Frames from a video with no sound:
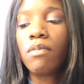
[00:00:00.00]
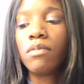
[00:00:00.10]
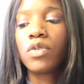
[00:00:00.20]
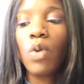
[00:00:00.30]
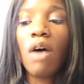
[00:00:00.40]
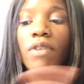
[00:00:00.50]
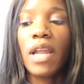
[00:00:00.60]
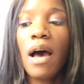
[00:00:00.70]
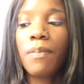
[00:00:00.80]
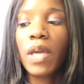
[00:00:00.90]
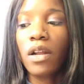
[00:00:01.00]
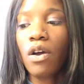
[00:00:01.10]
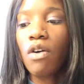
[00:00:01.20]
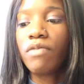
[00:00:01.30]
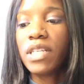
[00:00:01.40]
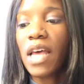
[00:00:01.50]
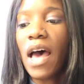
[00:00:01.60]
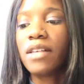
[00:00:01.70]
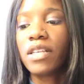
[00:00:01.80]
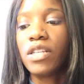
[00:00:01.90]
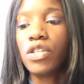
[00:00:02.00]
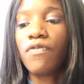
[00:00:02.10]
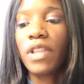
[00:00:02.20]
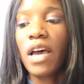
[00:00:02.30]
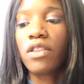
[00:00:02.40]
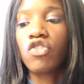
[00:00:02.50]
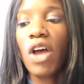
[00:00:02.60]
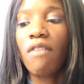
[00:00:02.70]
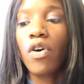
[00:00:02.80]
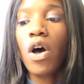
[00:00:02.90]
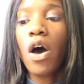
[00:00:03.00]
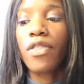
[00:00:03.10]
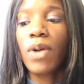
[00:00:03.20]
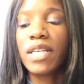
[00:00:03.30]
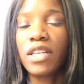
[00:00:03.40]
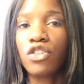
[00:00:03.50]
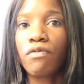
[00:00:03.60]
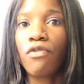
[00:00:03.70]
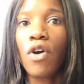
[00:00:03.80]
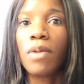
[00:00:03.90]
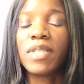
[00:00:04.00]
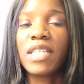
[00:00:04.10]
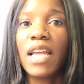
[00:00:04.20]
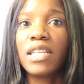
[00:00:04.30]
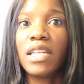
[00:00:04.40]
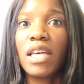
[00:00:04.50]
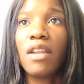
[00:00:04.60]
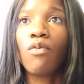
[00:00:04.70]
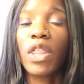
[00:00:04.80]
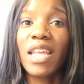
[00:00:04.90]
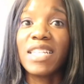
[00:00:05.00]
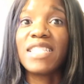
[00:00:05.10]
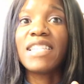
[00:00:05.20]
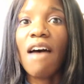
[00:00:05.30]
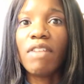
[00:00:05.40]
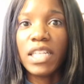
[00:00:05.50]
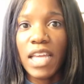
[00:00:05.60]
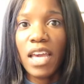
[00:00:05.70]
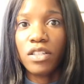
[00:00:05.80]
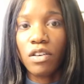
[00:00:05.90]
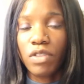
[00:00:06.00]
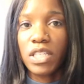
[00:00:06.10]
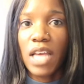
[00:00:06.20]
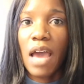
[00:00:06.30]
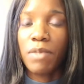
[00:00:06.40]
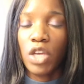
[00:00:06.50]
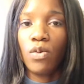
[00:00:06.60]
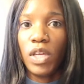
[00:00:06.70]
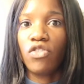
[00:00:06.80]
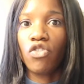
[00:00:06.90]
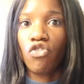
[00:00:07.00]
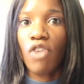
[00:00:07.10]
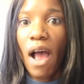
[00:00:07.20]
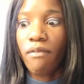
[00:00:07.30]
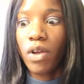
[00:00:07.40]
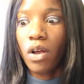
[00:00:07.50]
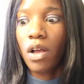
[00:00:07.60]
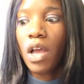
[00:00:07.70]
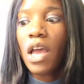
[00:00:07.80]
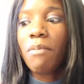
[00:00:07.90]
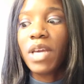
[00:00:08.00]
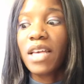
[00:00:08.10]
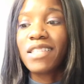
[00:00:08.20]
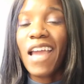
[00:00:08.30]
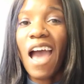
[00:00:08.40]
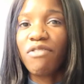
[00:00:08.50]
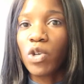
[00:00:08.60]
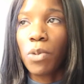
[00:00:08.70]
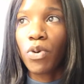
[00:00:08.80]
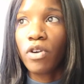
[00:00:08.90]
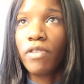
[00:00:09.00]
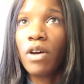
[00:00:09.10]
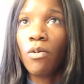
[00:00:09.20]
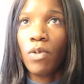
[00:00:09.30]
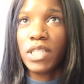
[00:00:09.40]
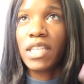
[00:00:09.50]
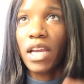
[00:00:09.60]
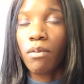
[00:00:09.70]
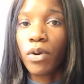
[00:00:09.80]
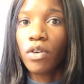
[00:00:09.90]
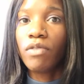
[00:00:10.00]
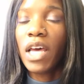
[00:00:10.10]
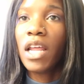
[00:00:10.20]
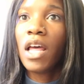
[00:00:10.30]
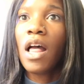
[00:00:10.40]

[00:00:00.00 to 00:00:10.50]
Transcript: 12 and up, get a COVID test, and fill out the travel authorization form, send it in within 7 days of the time that you need to travel, because they have to approve it. Once they approve it,